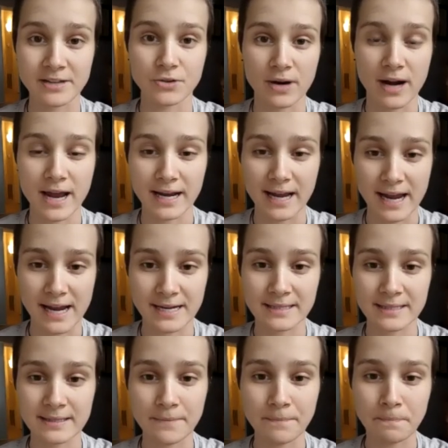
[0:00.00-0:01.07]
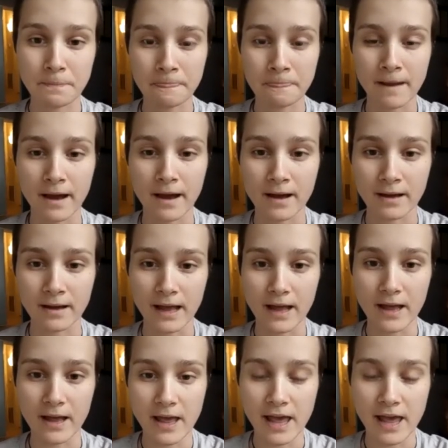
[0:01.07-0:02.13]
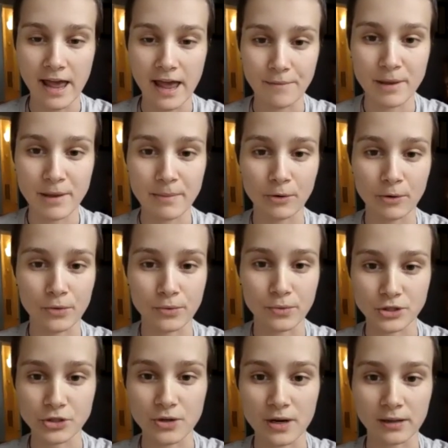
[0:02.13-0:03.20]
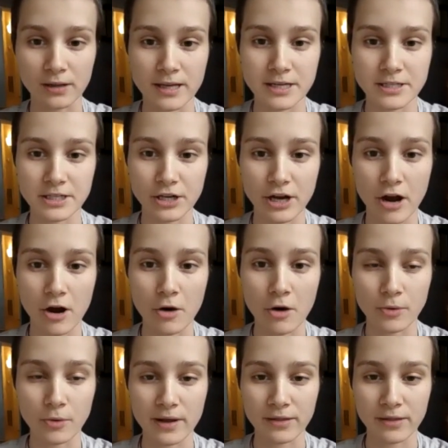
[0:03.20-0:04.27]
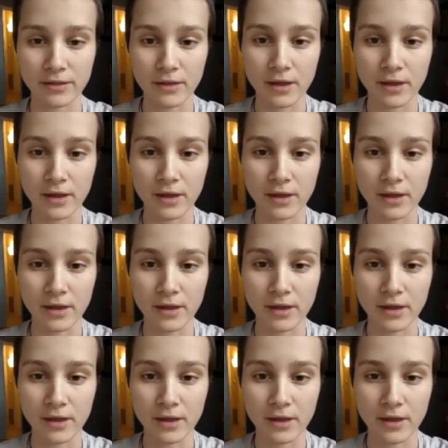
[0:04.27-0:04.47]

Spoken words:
or headaches, and people who are struggling to cope with